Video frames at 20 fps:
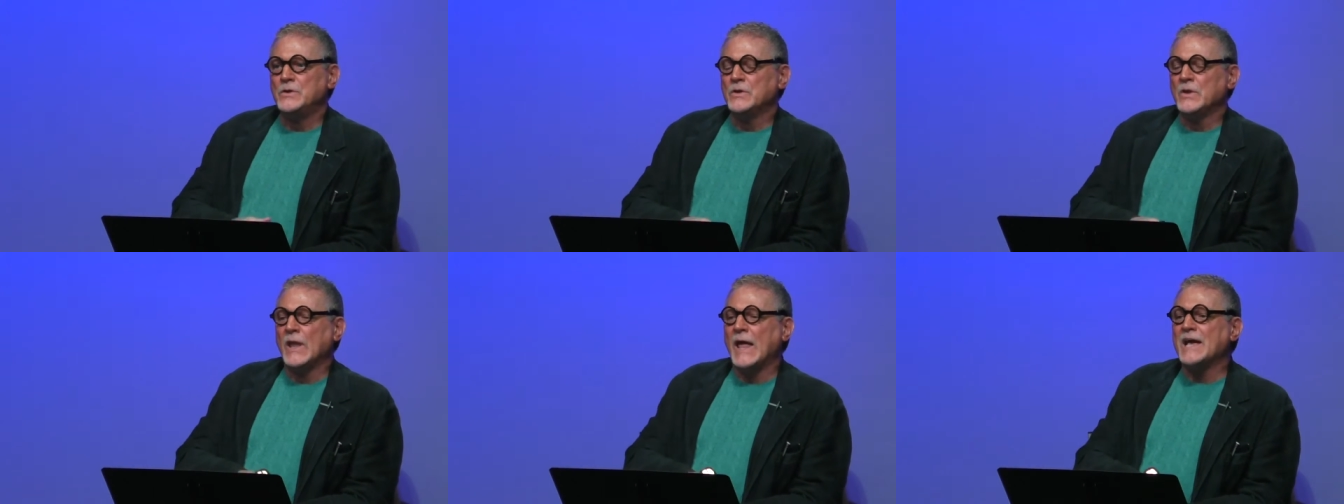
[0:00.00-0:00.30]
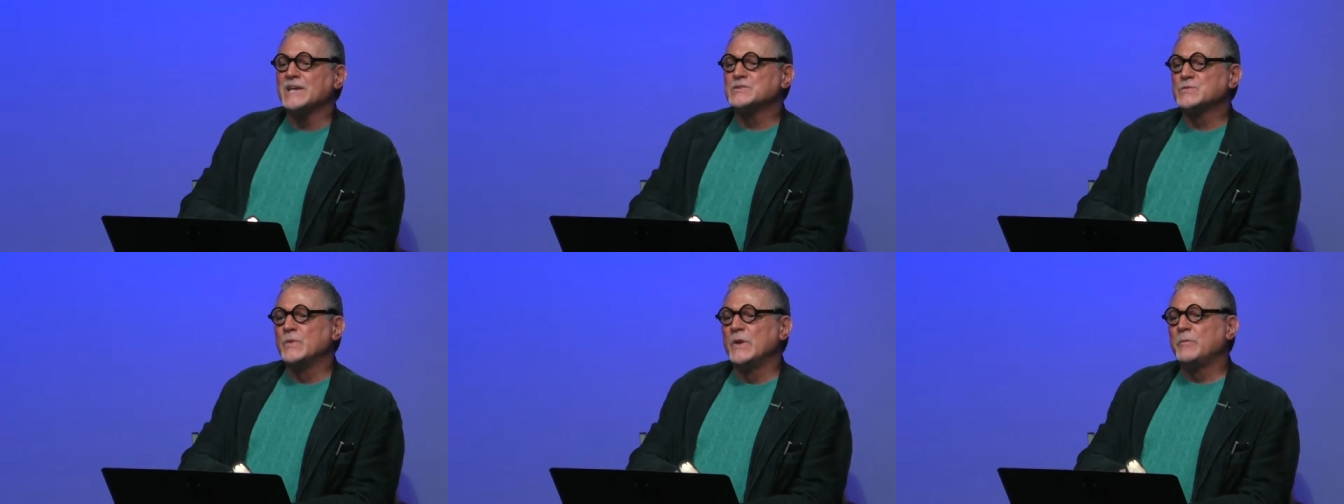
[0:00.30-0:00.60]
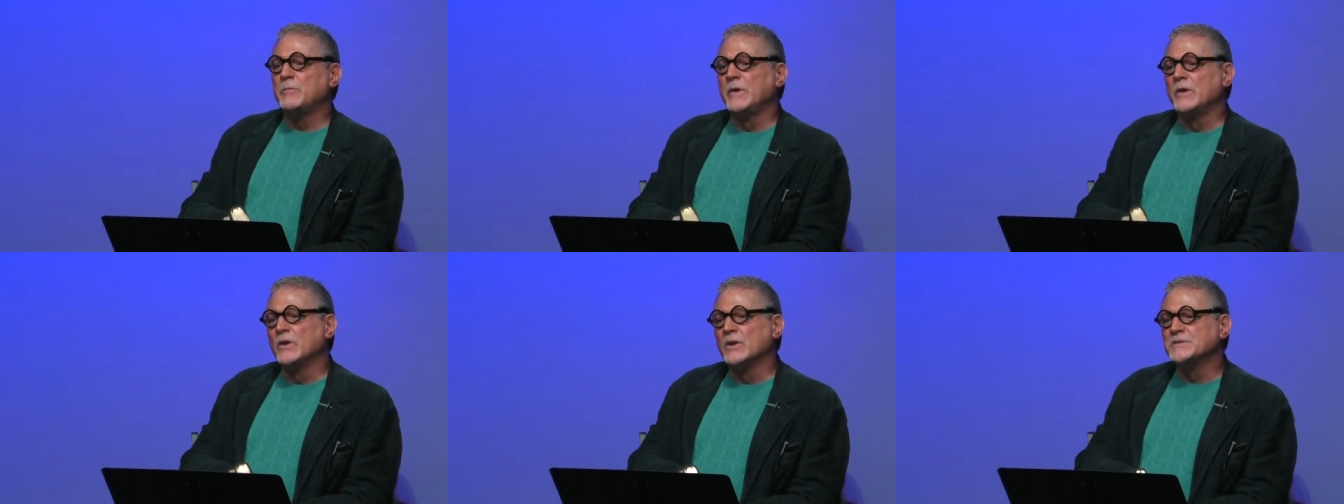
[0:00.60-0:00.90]
Last
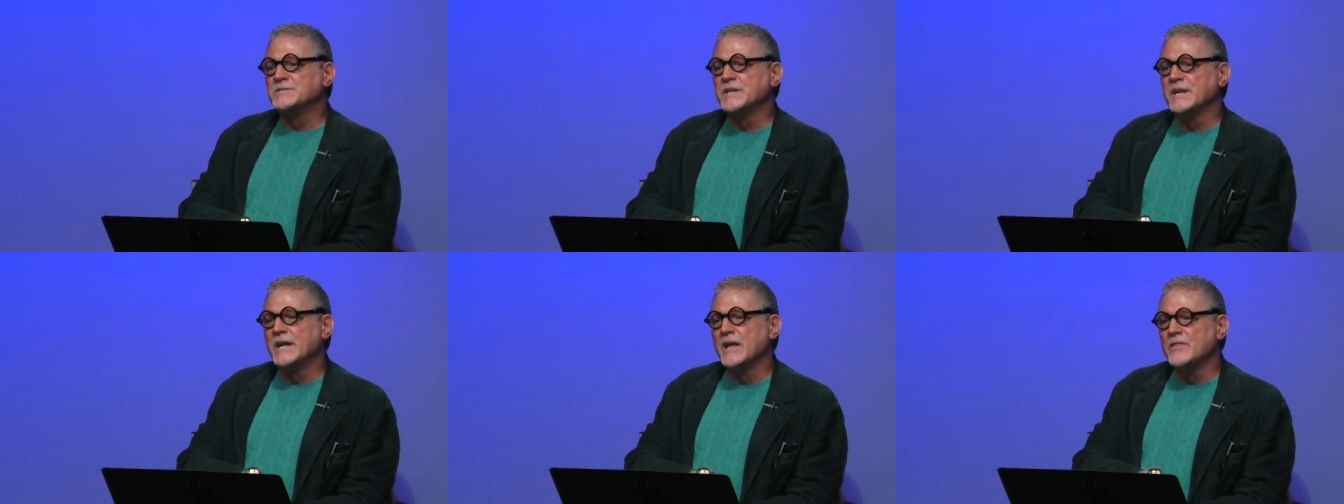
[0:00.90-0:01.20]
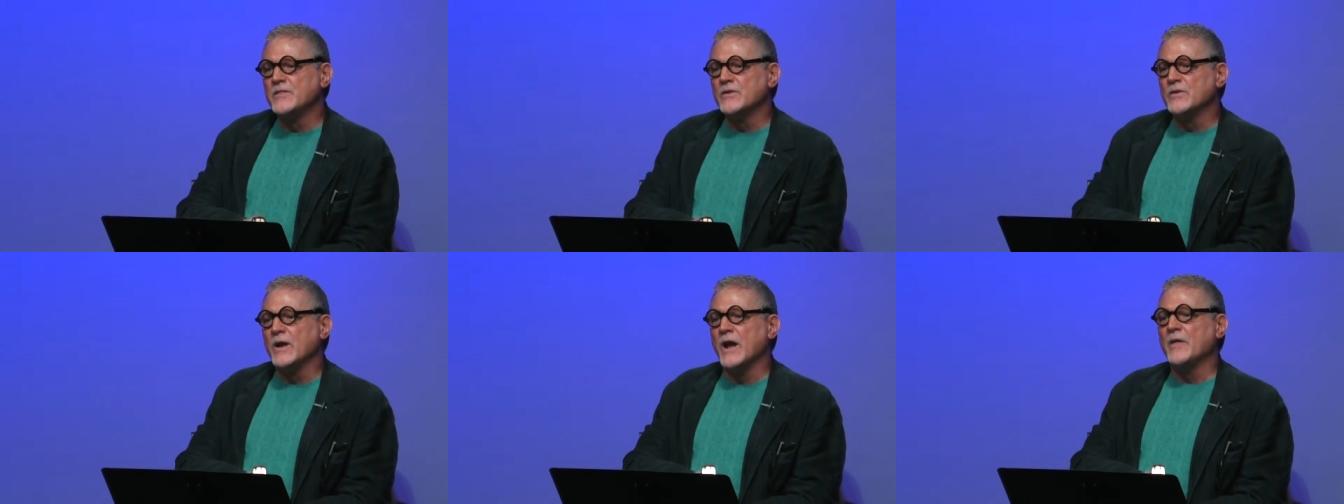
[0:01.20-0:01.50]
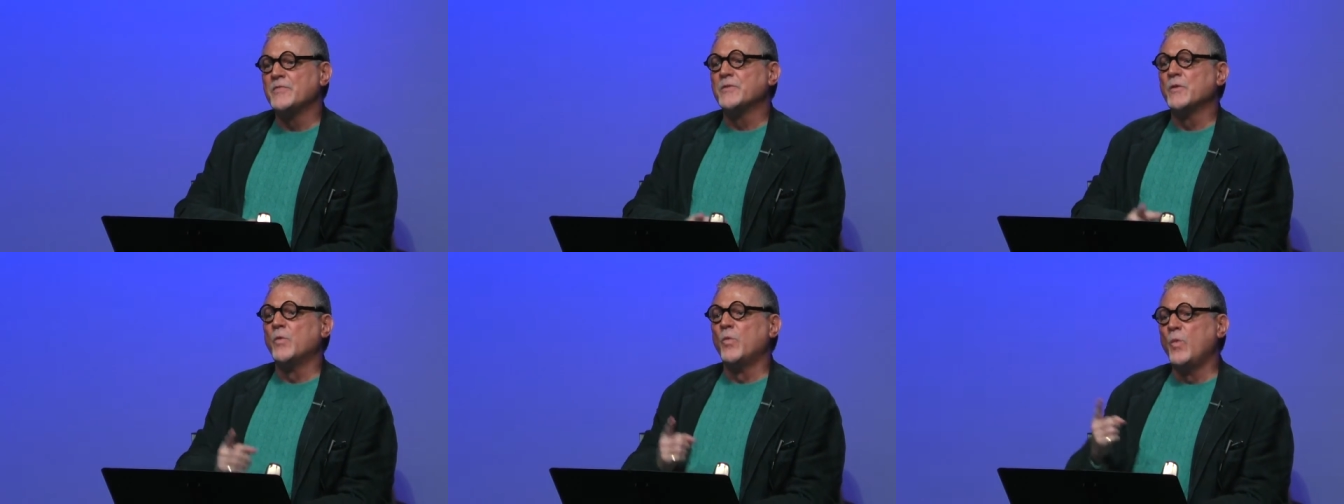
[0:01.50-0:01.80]
week we looked together
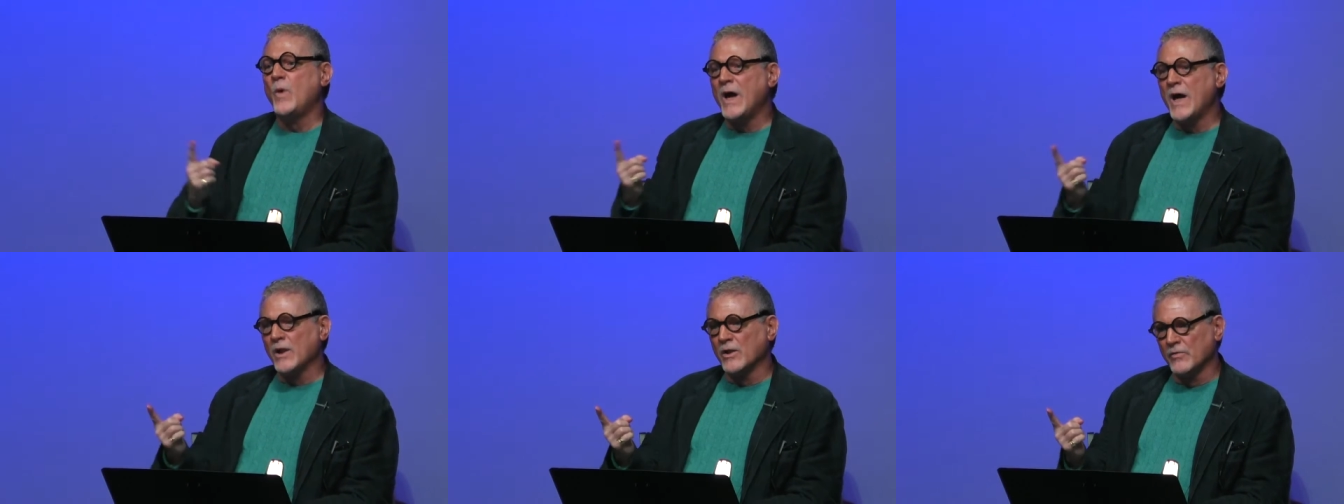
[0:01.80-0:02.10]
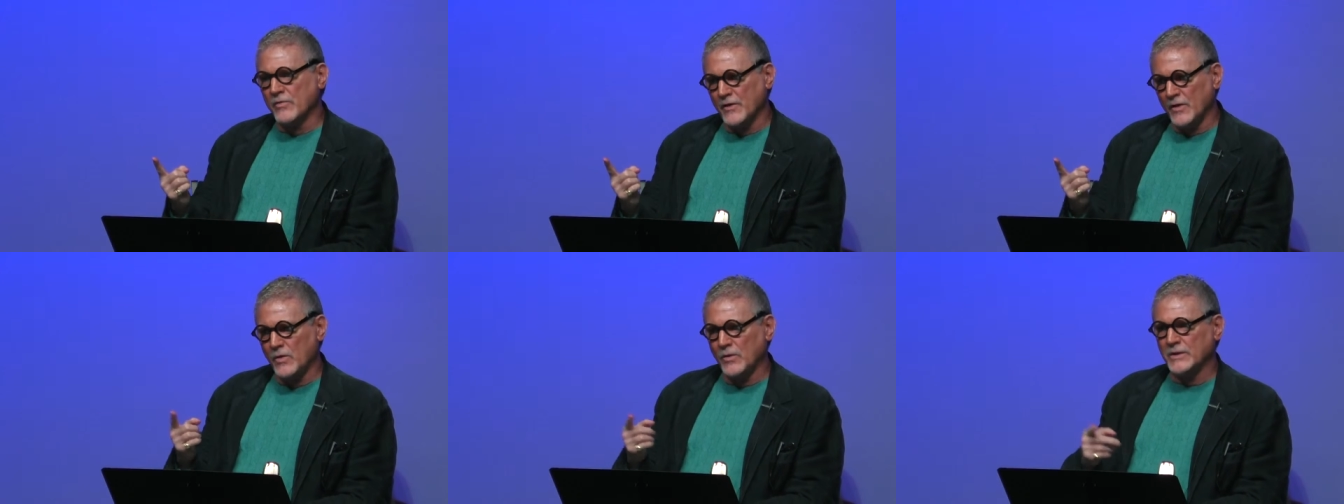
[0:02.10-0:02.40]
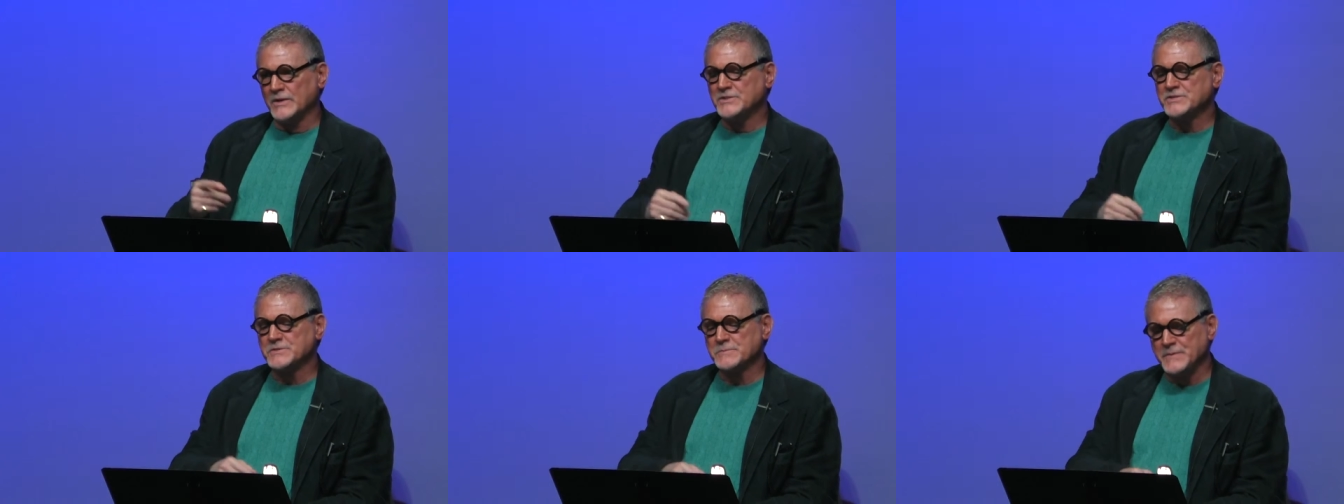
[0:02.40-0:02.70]
at the well of the
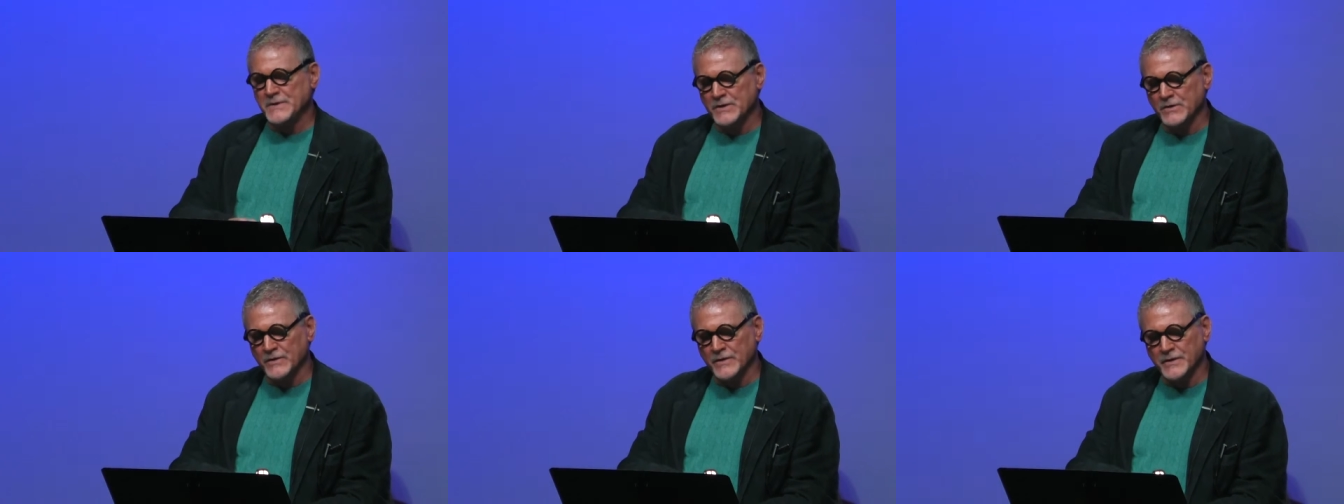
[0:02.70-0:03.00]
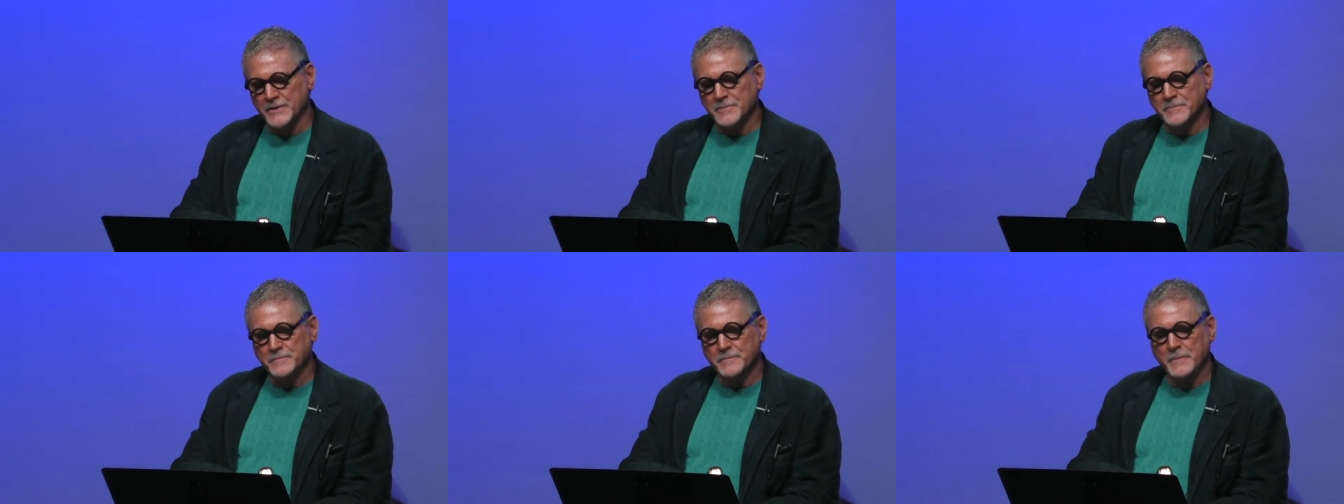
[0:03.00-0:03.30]
Holy Spirit.